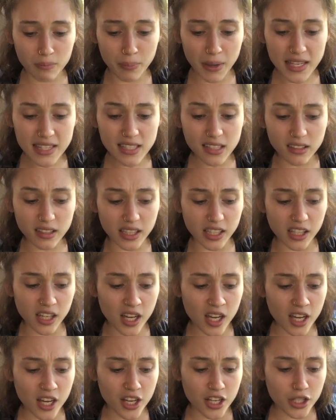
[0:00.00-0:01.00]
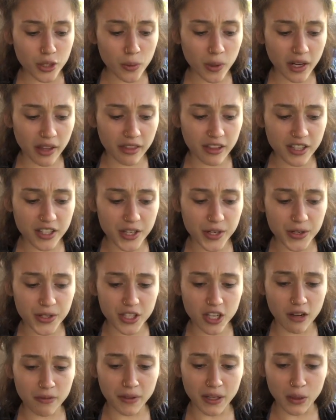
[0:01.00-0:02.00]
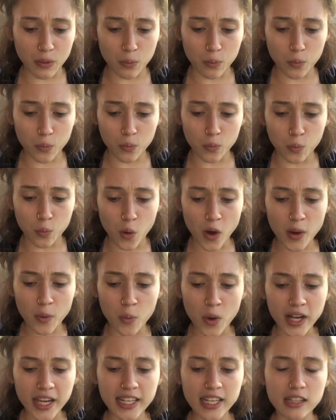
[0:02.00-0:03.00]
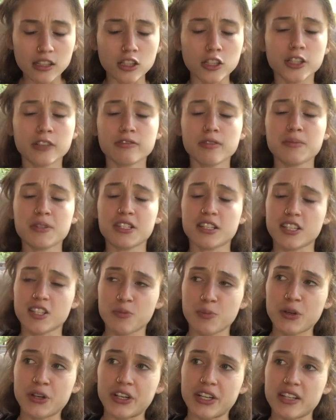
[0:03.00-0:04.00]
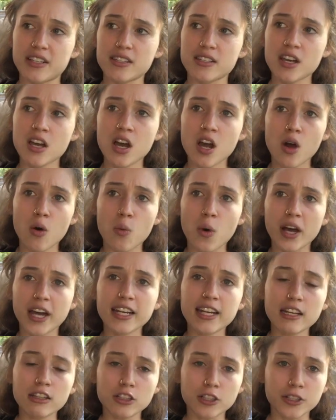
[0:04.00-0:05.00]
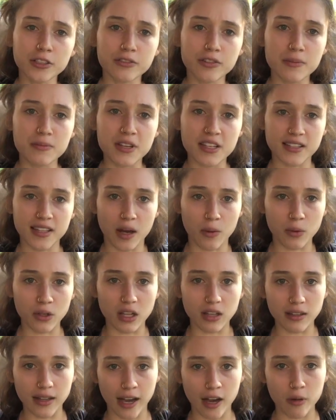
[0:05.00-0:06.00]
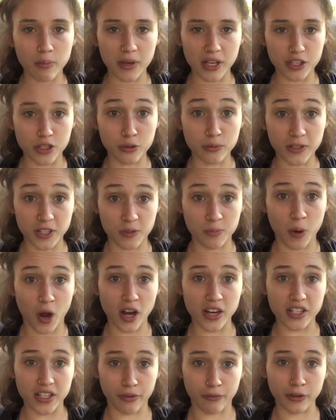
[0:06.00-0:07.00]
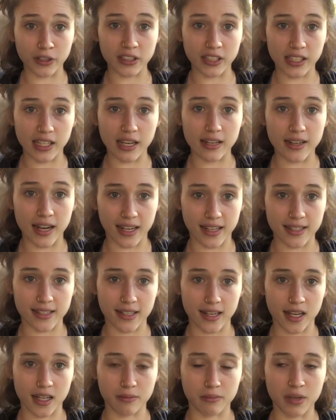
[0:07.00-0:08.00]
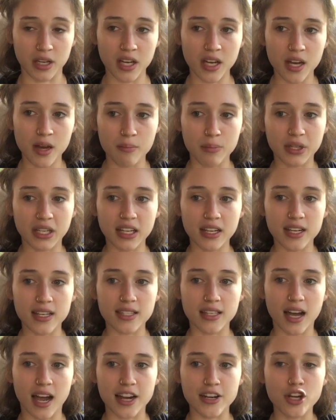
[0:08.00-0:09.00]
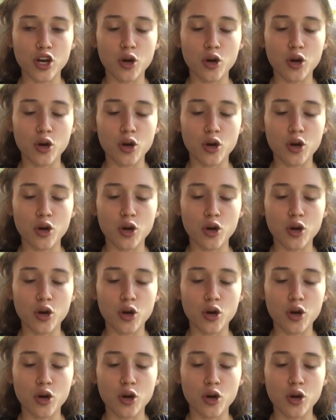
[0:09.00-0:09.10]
Basically, you want to think to yourself, like, what can I learn from this experience? What can I learn from this that will allow me to respond differently next time? Because I